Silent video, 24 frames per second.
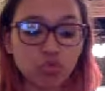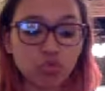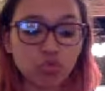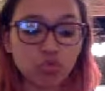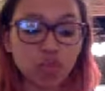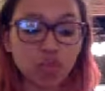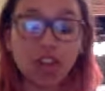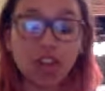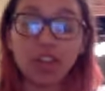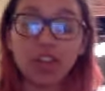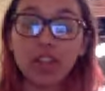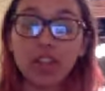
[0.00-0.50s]

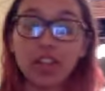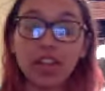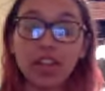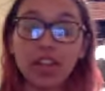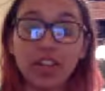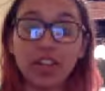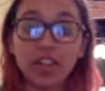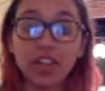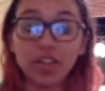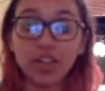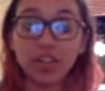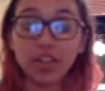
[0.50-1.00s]
Caroline,
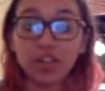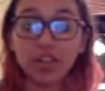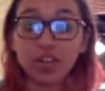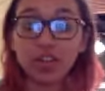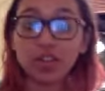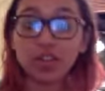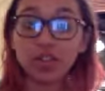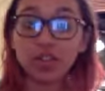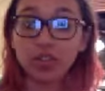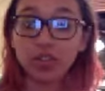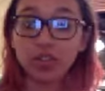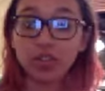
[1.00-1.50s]

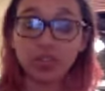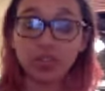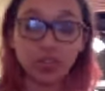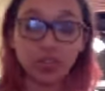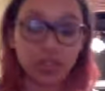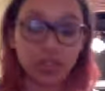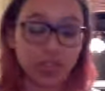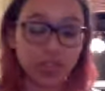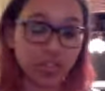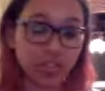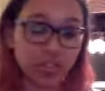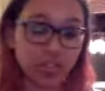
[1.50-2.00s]
your
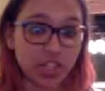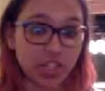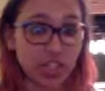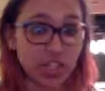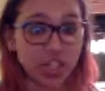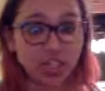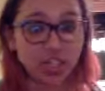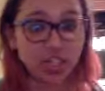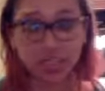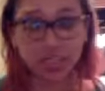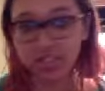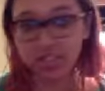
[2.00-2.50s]
question
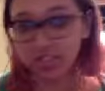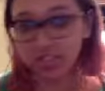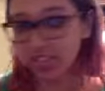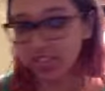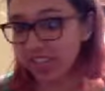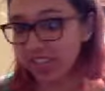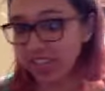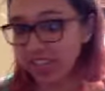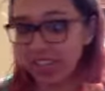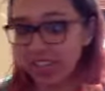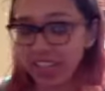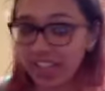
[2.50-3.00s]
is
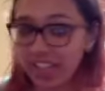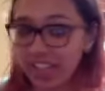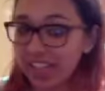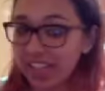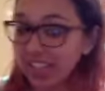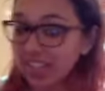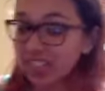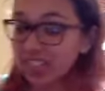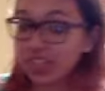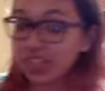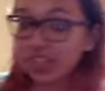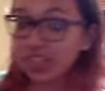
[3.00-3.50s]
there a class
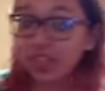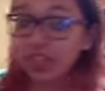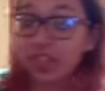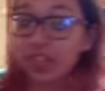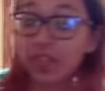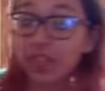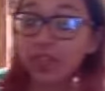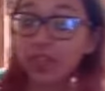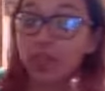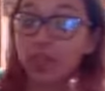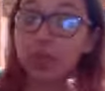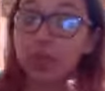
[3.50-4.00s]
you're
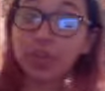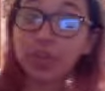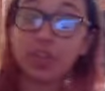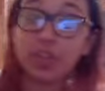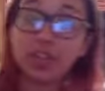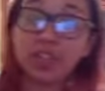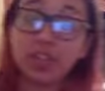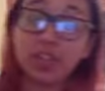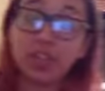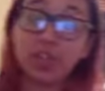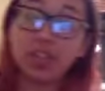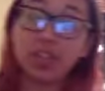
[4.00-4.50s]
looking forward
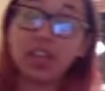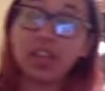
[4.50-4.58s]
to?